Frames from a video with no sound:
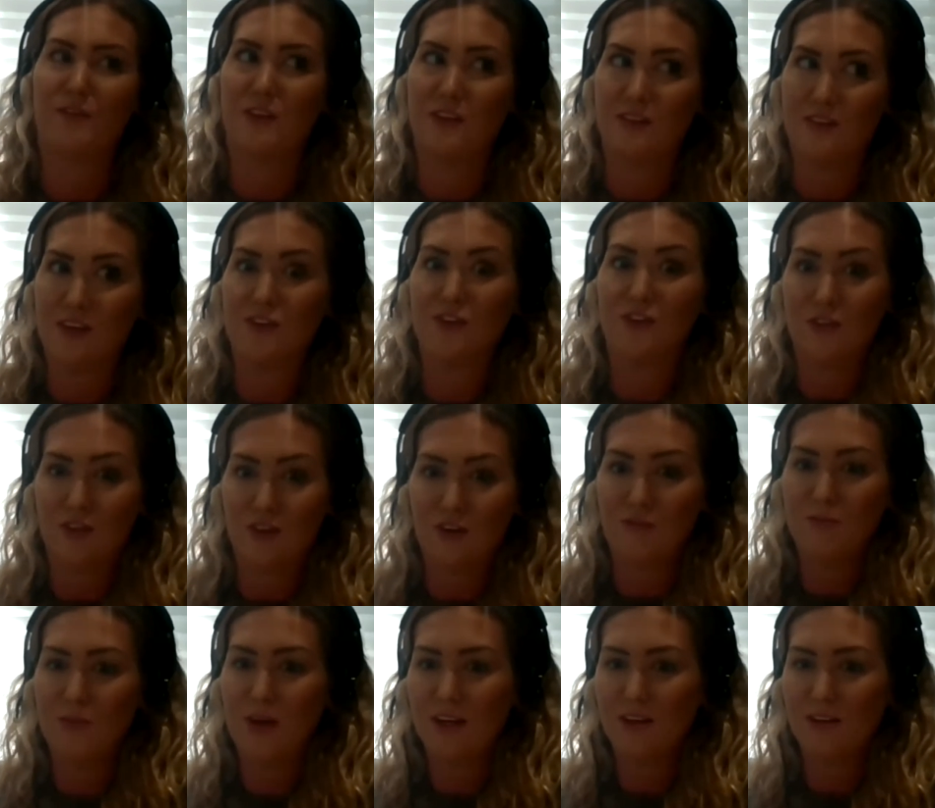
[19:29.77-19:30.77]
decisions
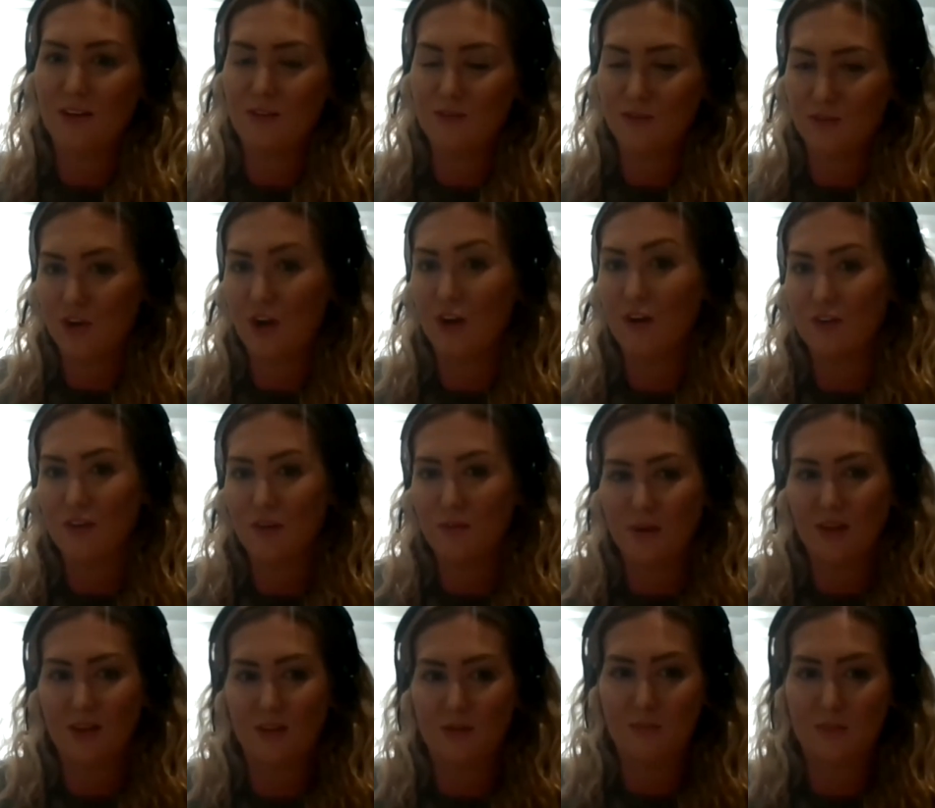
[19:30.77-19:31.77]
I've made and have trusted
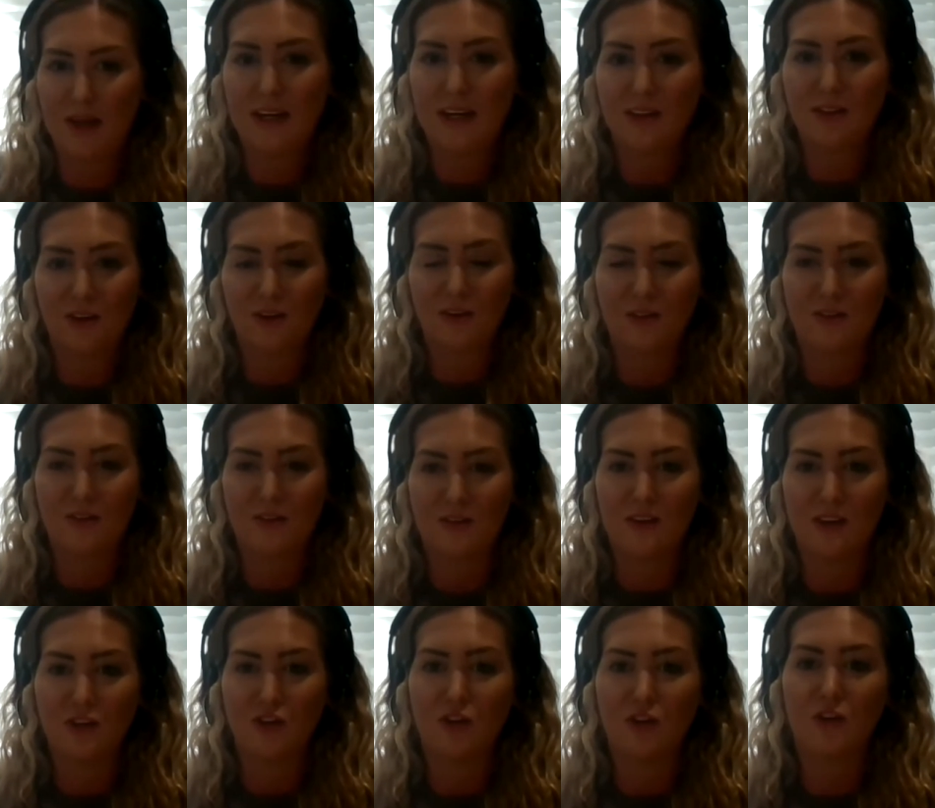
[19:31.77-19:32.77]
me to make those
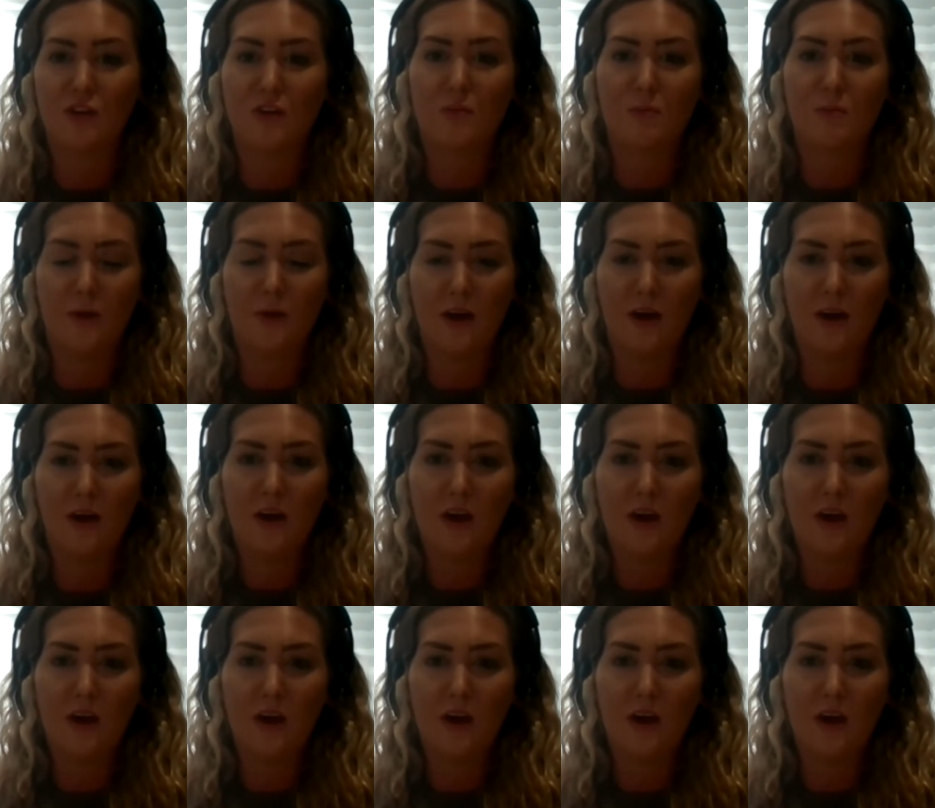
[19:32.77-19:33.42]
decisions. But